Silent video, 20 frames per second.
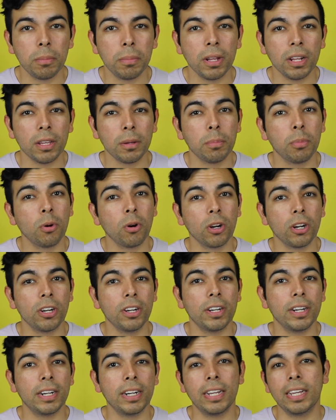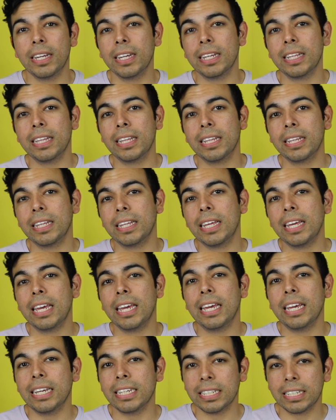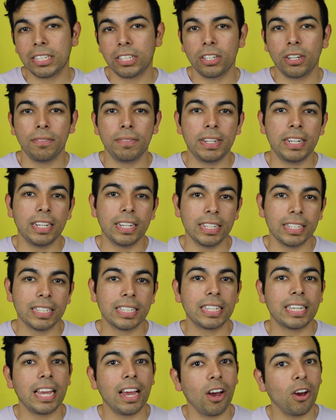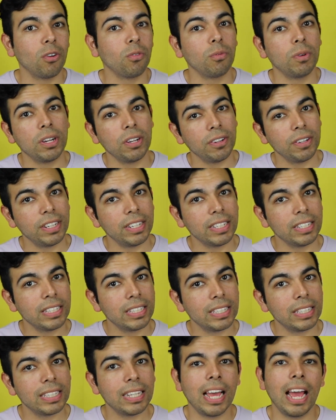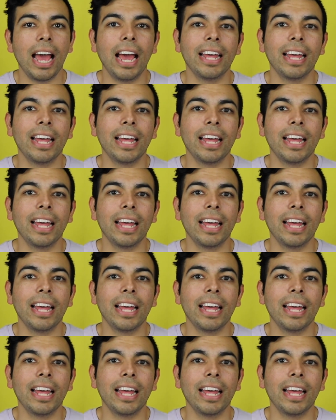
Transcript: Billy Porter is serving us gown realness